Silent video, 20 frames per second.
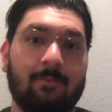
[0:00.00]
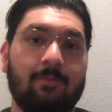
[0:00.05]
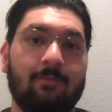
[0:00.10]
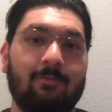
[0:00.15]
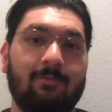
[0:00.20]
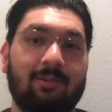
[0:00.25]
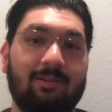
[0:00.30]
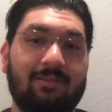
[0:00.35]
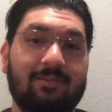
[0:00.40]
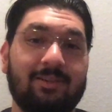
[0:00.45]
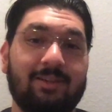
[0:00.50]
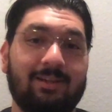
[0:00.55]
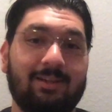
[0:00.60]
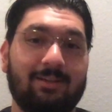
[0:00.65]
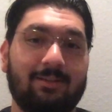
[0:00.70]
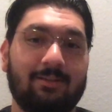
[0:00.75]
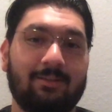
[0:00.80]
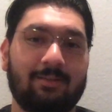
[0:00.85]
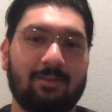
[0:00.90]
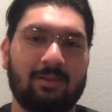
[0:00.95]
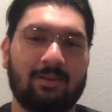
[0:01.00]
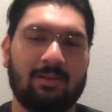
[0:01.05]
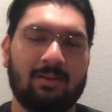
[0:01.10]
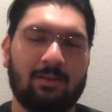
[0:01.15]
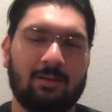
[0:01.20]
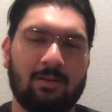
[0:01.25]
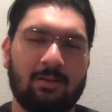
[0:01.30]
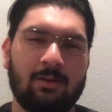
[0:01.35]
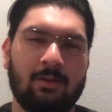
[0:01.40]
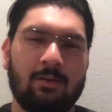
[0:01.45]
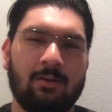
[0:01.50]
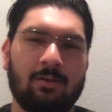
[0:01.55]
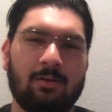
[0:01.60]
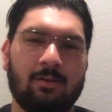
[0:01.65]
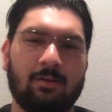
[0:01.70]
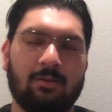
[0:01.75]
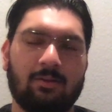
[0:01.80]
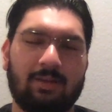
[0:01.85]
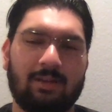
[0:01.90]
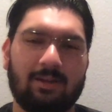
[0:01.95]
riveting.
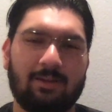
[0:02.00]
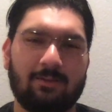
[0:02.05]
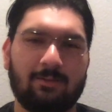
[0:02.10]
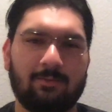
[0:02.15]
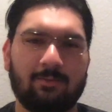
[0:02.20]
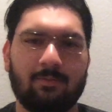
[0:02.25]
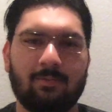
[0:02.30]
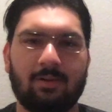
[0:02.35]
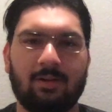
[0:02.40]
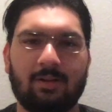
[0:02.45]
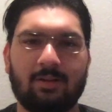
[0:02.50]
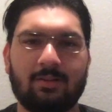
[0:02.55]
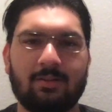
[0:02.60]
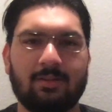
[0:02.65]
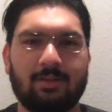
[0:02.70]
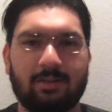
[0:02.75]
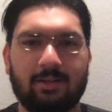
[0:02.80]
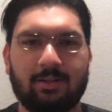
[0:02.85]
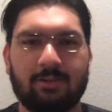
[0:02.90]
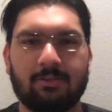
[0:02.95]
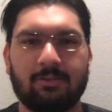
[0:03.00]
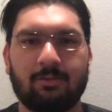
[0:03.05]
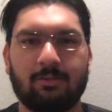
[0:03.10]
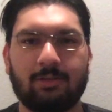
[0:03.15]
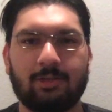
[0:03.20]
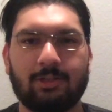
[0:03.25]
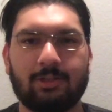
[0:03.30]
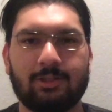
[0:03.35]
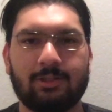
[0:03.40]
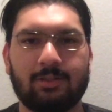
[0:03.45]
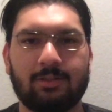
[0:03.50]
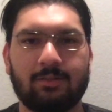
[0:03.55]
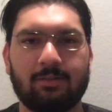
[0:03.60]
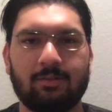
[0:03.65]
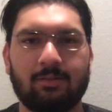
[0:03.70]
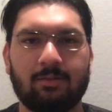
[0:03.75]
Now on to the next question.